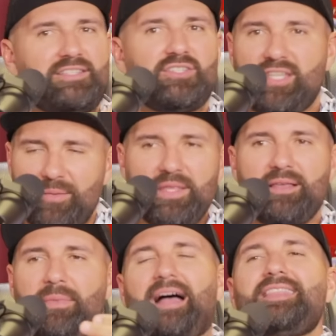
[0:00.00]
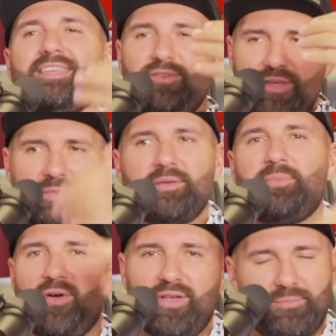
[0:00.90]
Just give me the. I think you give me the
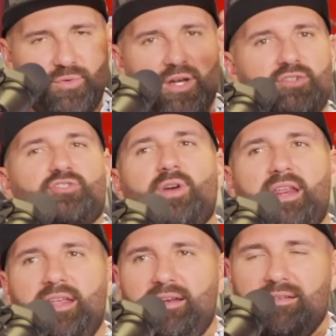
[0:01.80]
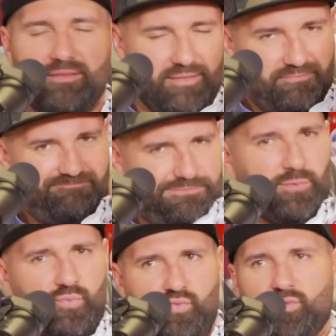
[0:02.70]
ball. I'm running straight in.
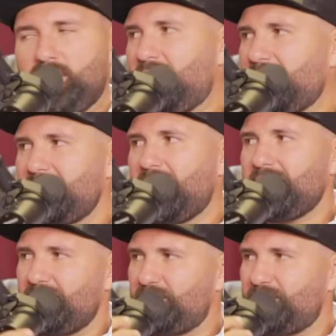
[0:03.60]
Oof, and I think I can. Get I think 15.